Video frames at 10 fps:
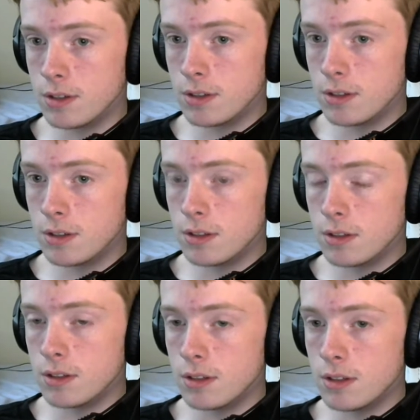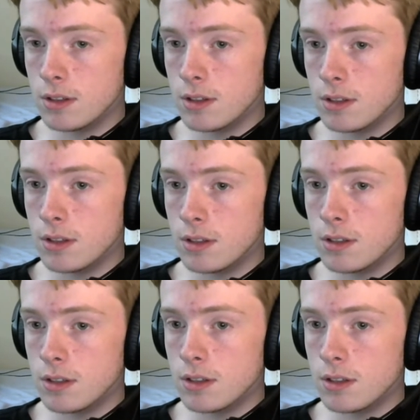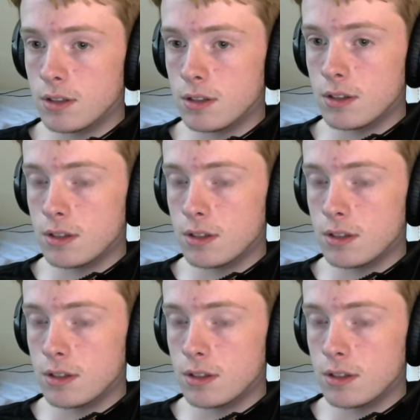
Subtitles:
[no speech]